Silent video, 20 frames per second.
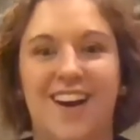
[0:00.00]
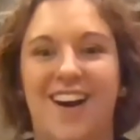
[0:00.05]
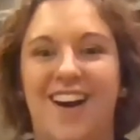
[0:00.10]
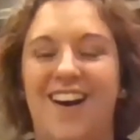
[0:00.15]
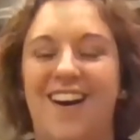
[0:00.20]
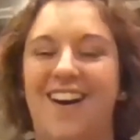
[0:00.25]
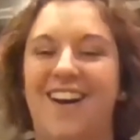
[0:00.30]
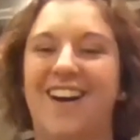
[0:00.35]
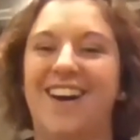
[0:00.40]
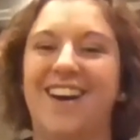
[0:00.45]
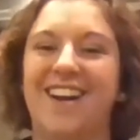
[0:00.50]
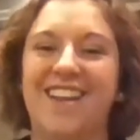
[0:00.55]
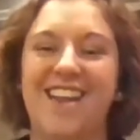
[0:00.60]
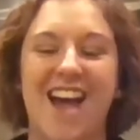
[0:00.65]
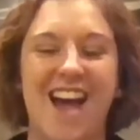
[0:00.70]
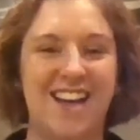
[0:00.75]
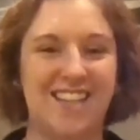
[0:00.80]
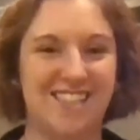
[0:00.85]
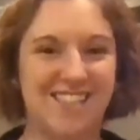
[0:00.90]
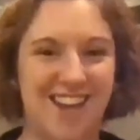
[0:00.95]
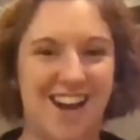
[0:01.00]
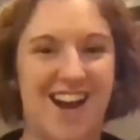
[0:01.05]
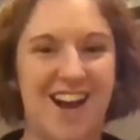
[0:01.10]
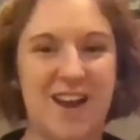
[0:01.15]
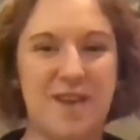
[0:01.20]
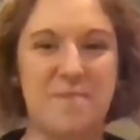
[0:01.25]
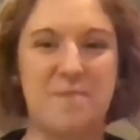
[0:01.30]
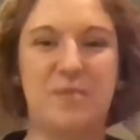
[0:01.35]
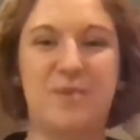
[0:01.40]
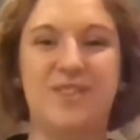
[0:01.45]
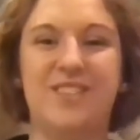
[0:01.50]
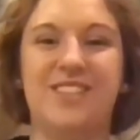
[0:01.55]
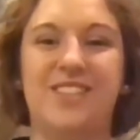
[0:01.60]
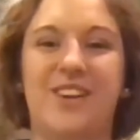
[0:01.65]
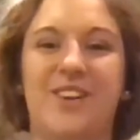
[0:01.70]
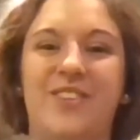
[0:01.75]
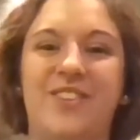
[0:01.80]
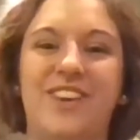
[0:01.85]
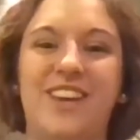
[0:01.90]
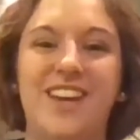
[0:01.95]
As I pointed
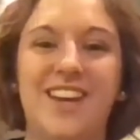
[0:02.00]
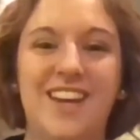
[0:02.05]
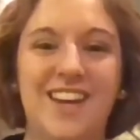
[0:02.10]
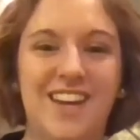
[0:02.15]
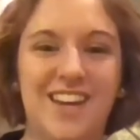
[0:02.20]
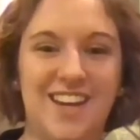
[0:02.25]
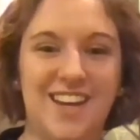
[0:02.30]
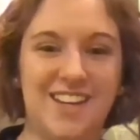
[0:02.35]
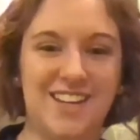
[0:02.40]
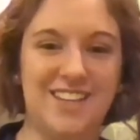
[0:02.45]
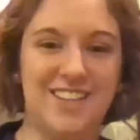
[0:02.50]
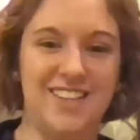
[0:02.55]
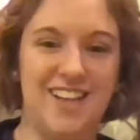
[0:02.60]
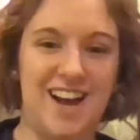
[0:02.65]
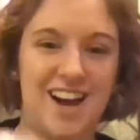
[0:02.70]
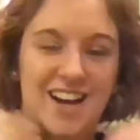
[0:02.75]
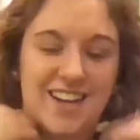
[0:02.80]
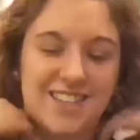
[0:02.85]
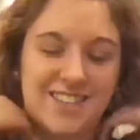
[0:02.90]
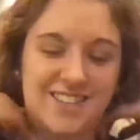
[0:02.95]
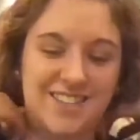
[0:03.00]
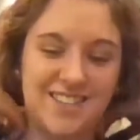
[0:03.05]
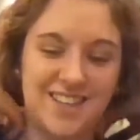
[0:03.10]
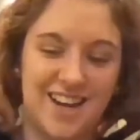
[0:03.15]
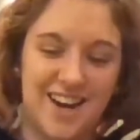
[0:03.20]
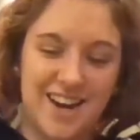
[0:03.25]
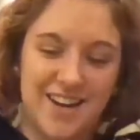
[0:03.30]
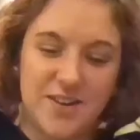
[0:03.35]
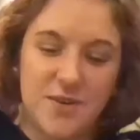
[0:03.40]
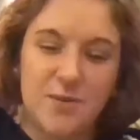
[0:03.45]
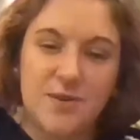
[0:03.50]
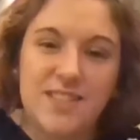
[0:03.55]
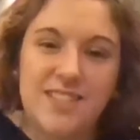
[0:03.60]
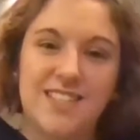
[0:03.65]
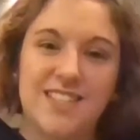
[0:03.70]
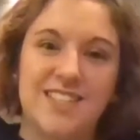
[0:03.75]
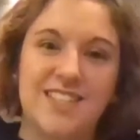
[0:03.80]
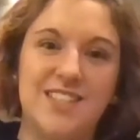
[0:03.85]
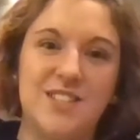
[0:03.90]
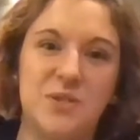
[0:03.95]
out in class, I noticed
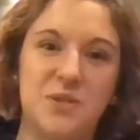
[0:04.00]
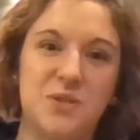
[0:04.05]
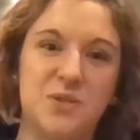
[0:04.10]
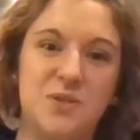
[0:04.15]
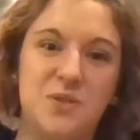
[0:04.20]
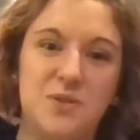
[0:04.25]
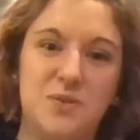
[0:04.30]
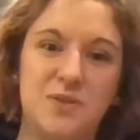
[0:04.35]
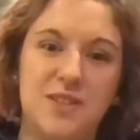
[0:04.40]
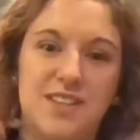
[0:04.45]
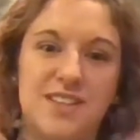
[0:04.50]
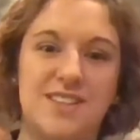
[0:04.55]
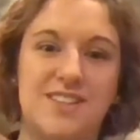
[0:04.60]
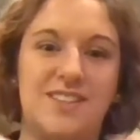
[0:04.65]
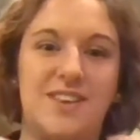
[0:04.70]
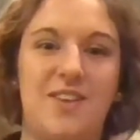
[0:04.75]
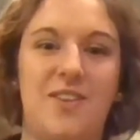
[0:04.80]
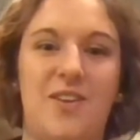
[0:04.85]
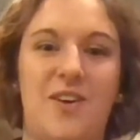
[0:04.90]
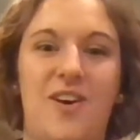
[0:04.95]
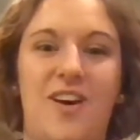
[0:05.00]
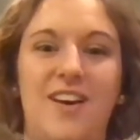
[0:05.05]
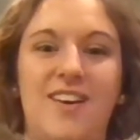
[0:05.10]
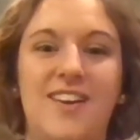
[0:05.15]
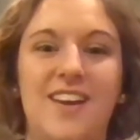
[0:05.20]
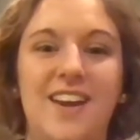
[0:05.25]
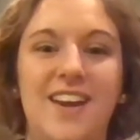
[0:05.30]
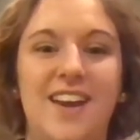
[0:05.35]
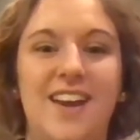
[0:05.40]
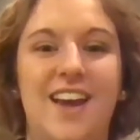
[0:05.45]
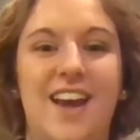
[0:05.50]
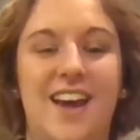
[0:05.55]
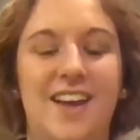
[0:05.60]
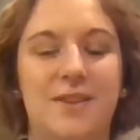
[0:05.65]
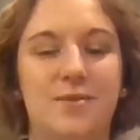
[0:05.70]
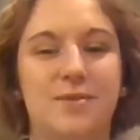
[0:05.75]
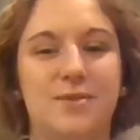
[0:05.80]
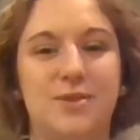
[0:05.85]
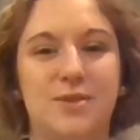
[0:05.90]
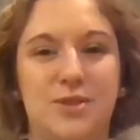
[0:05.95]
that teachers do this a lot, and
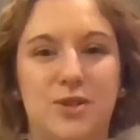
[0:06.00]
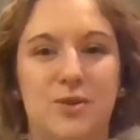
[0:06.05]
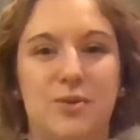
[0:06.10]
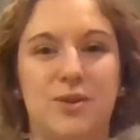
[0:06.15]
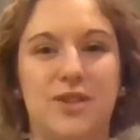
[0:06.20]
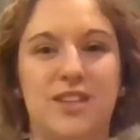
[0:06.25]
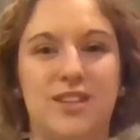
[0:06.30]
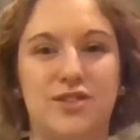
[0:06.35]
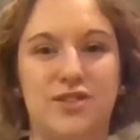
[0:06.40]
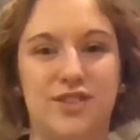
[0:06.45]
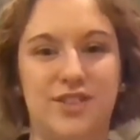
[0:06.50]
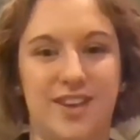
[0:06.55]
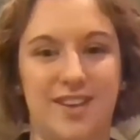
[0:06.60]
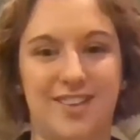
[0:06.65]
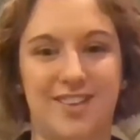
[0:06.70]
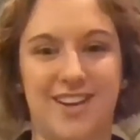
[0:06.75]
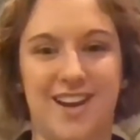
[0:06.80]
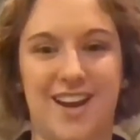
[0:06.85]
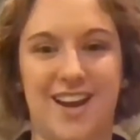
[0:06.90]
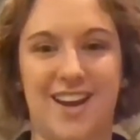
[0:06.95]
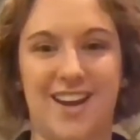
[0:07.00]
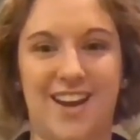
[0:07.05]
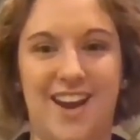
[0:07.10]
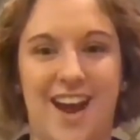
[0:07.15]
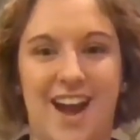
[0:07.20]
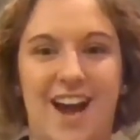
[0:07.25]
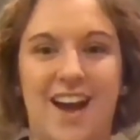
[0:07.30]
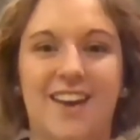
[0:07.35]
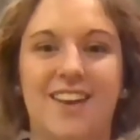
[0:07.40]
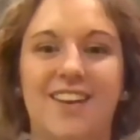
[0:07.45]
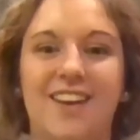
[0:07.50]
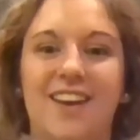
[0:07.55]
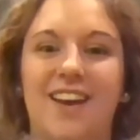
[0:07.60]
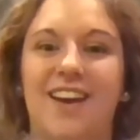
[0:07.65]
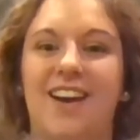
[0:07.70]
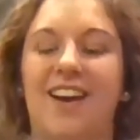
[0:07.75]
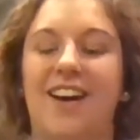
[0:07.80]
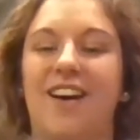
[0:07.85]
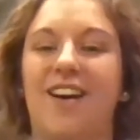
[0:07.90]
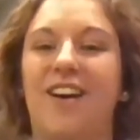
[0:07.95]
it was a joke that Chanel and I had
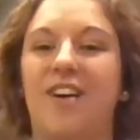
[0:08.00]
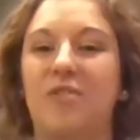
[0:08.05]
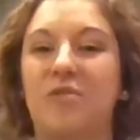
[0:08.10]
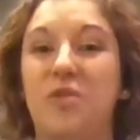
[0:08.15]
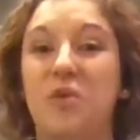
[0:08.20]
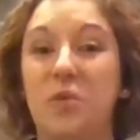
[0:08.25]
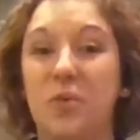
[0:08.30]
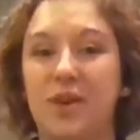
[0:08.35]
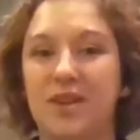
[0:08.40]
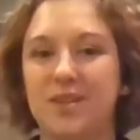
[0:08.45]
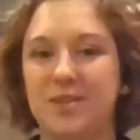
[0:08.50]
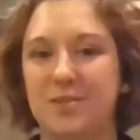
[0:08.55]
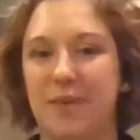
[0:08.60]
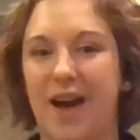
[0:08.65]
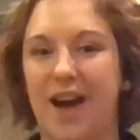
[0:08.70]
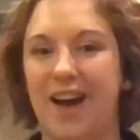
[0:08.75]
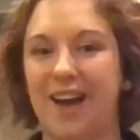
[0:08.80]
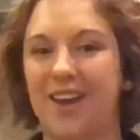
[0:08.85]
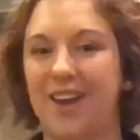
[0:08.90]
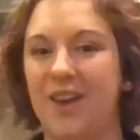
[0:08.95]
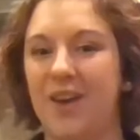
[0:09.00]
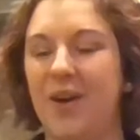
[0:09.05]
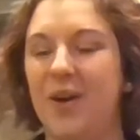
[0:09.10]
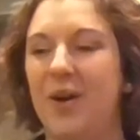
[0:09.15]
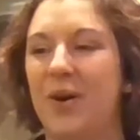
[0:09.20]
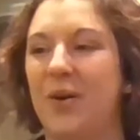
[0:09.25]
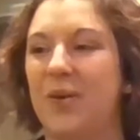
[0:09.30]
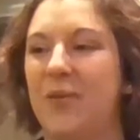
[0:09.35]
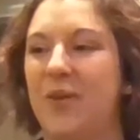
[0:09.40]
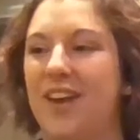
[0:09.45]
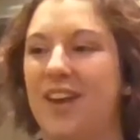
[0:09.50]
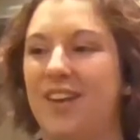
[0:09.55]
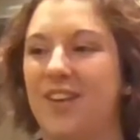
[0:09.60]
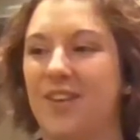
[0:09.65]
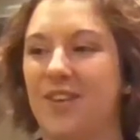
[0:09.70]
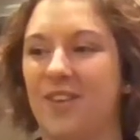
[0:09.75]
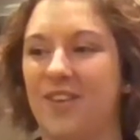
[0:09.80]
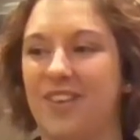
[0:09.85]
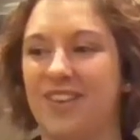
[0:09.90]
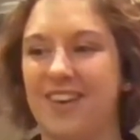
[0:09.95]
a few weeks back when
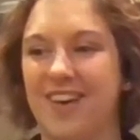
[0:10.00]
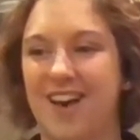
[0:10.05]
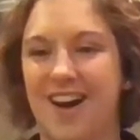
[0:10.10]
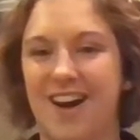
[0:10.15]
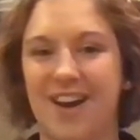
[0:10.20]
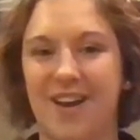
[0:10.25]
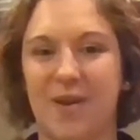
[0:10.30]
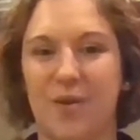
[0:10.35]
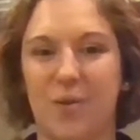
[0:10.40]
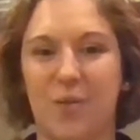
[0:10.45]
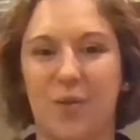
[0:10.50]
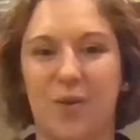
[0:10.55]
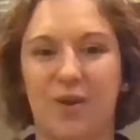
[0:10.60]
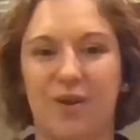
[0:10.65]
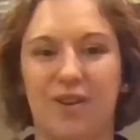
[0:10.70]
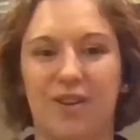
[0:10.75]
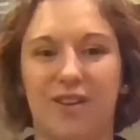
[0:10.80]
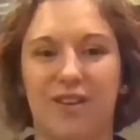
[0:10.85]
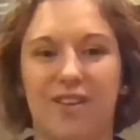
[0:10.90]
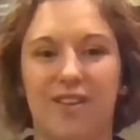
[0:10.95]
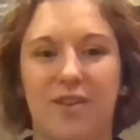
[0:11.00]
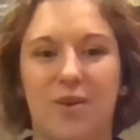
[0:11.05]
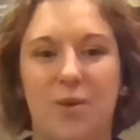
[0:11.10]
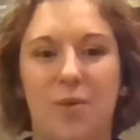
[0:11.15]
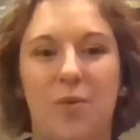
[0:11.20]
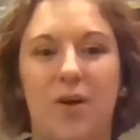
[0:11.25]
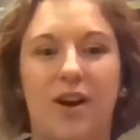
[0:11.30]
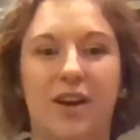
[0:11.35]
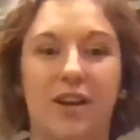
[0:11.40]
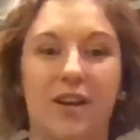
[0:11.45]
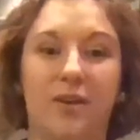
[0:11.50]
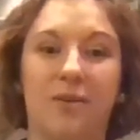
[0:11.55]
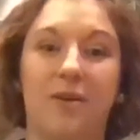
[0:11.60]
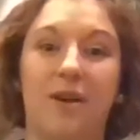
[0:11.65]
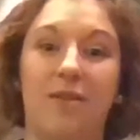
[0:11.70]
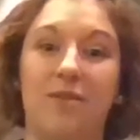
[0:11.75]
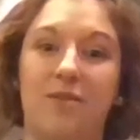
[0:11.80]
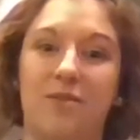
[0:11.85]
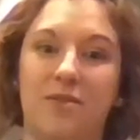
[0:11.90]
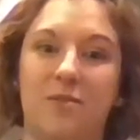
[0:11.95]
her and I were walking
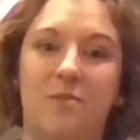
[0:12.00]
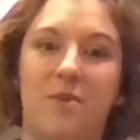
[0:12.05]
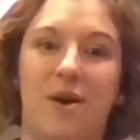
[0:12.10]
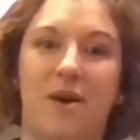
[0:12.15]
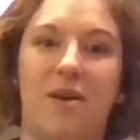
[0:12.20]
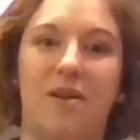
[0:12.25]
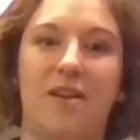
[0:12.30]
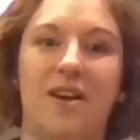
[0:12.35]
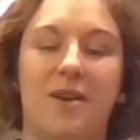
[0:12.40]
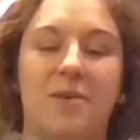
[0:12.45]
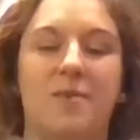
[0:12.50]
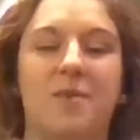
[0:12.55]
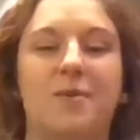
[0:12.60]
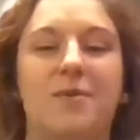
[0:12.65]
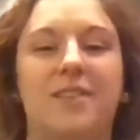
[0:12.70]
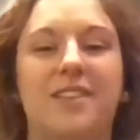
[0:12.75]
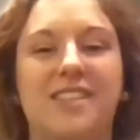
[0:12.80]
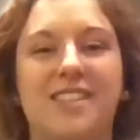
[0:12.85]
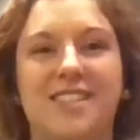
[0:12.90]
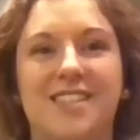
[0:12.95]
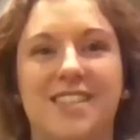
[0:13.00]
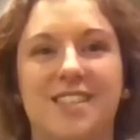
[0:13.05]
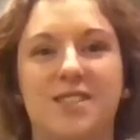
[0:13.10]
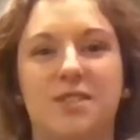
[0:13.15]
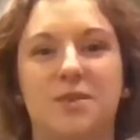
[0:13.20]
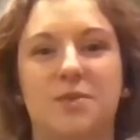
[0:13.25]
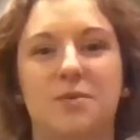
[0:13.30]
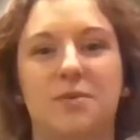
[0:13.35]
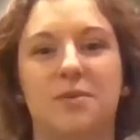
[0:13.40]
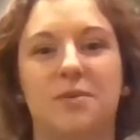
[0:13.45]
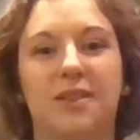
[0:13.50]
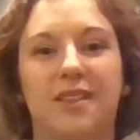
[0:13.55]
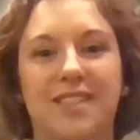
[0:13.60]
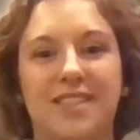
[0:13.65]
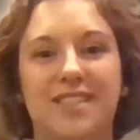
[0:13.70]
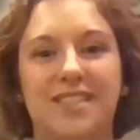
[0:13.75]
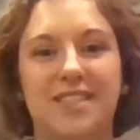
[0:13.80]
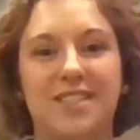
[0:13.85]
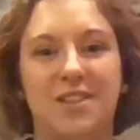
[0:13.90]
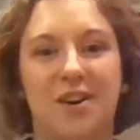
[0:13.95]
around in the mall, and we were listening to
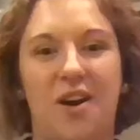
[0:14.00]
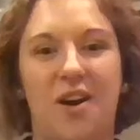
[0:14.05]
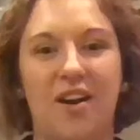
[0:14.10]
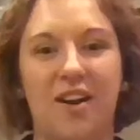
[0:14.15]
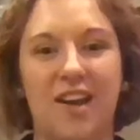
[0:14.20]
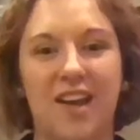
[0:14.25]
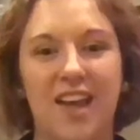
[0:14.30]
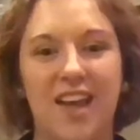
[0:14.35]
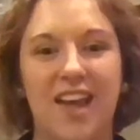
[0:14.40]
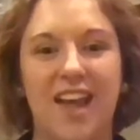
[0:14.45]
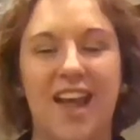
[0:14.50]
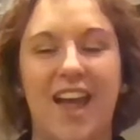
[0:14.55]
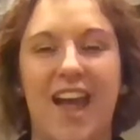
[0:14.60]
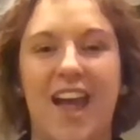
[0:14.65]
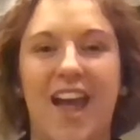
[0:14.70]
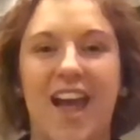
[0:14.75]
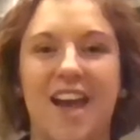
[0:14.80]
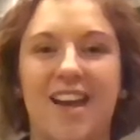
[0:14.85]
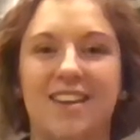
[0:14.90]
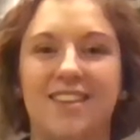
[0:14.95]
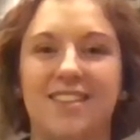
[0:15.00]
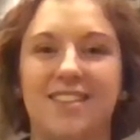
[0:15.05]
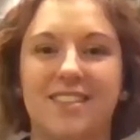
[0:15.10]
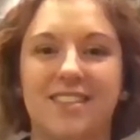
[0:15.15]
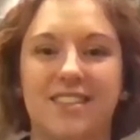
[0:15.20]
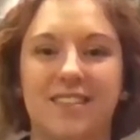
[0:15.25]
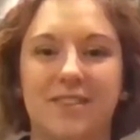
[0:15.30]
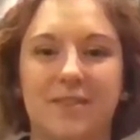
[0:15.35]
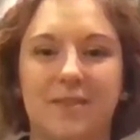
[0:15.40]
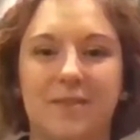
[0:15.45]
Lindsay talk, and